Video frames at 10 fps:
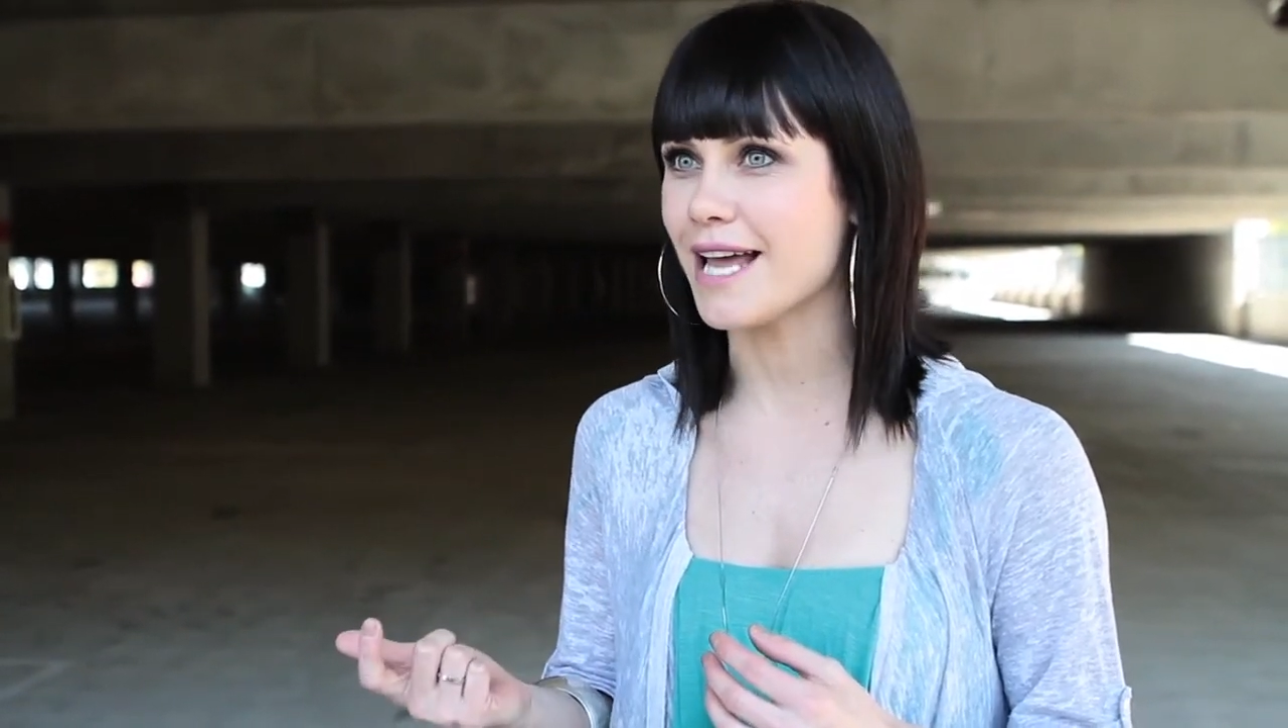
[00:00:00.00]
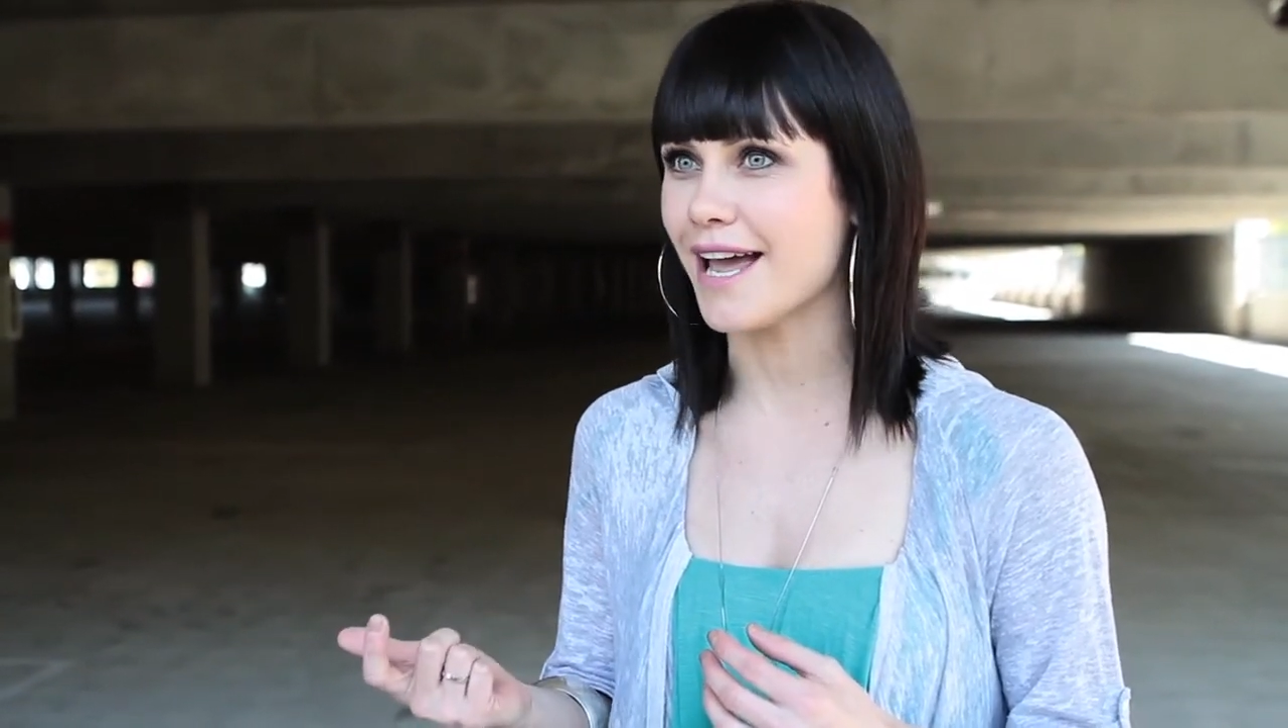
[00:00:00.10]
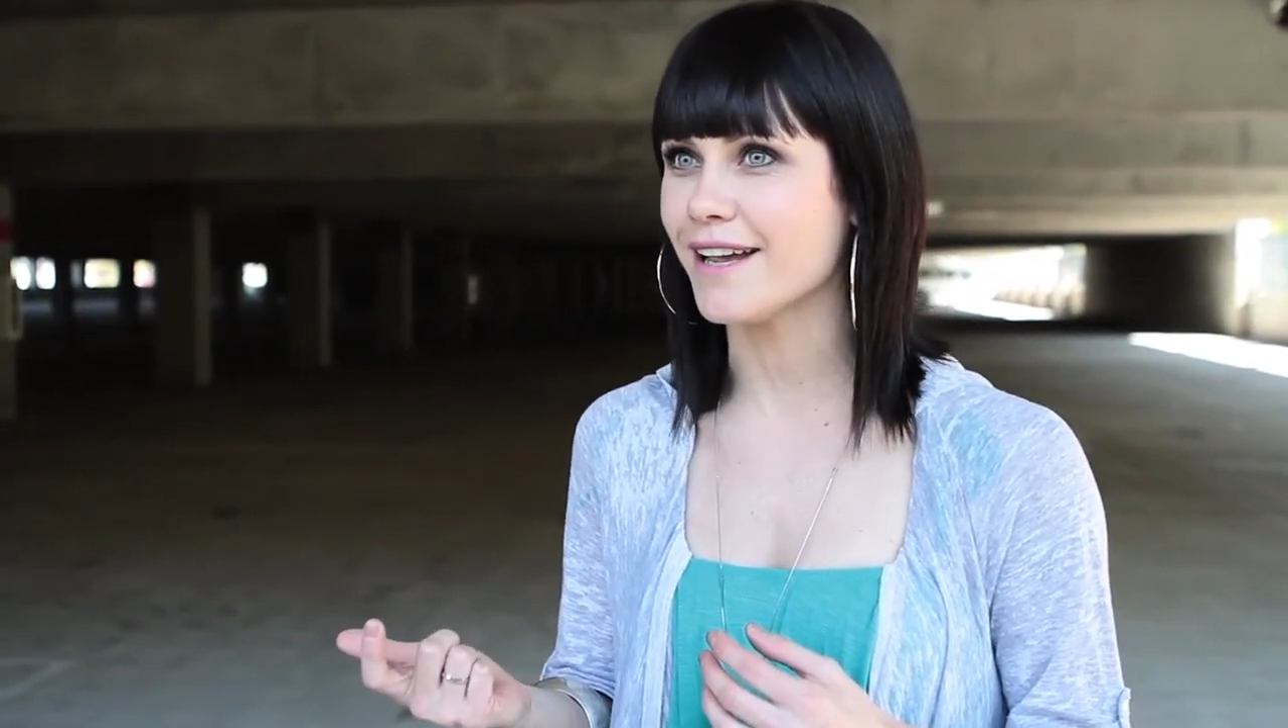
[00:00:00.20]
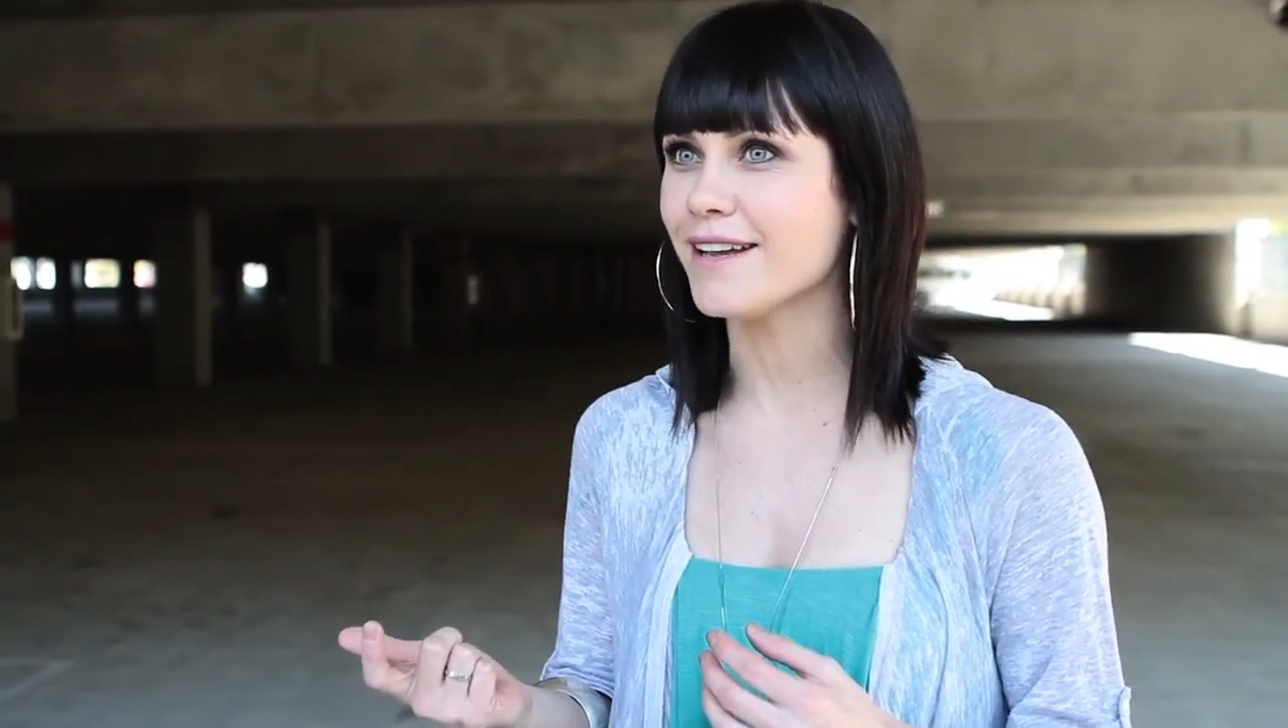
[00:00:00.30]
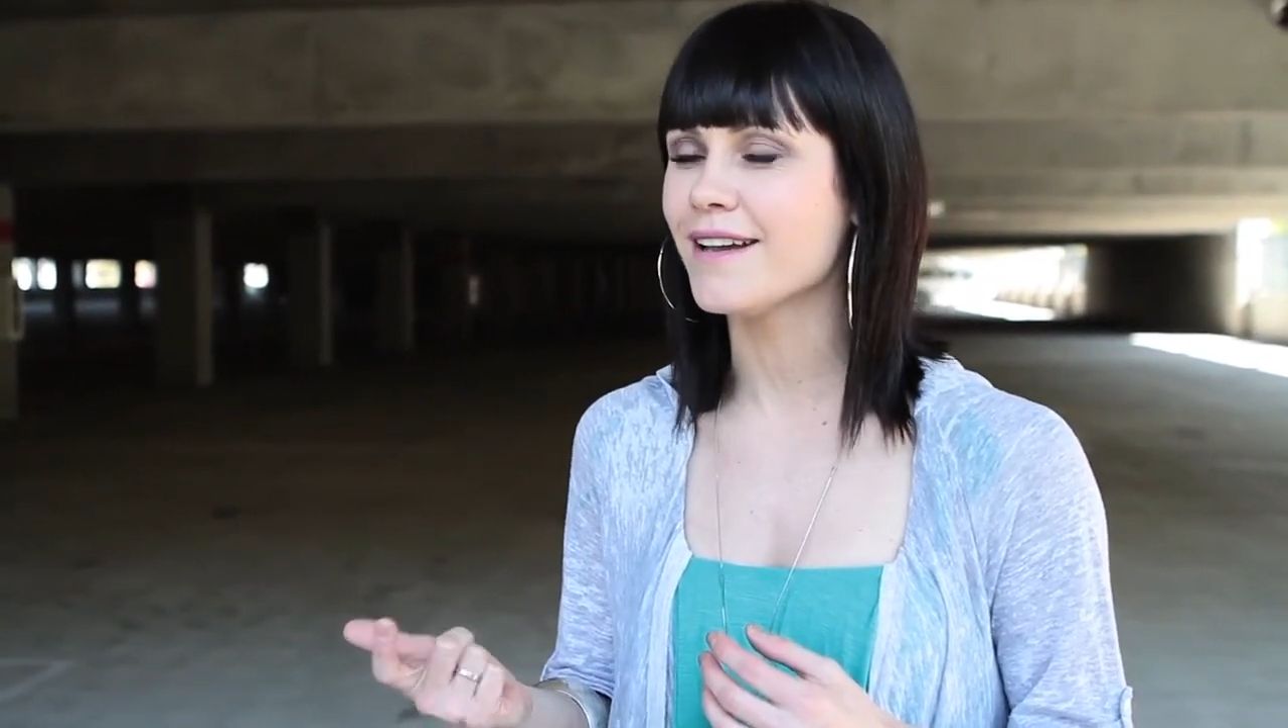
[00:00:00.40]

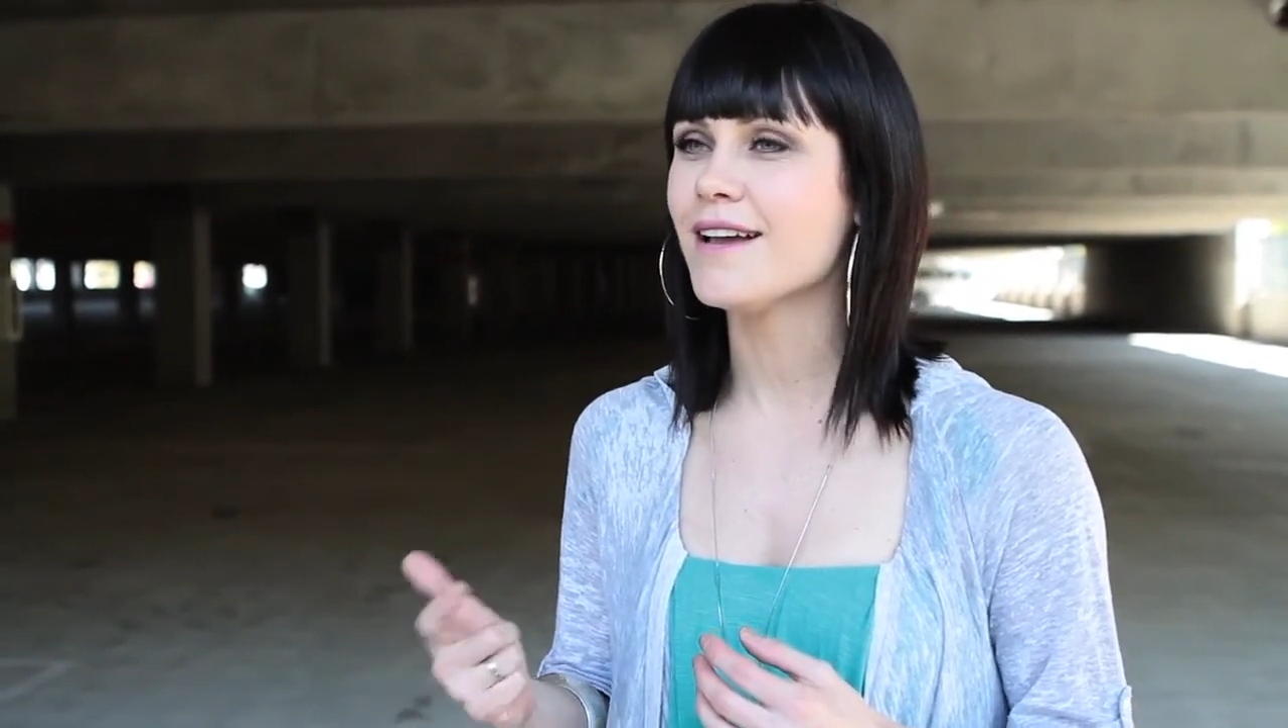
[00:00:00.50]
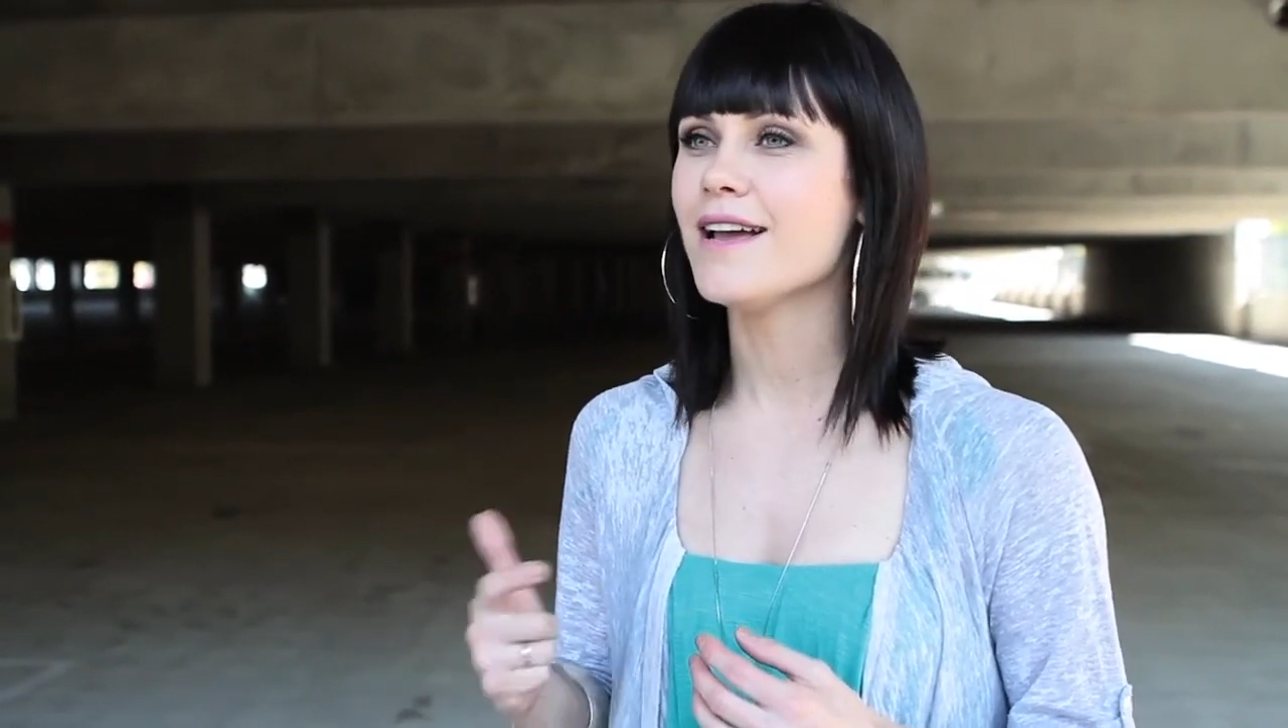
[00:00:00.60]
today.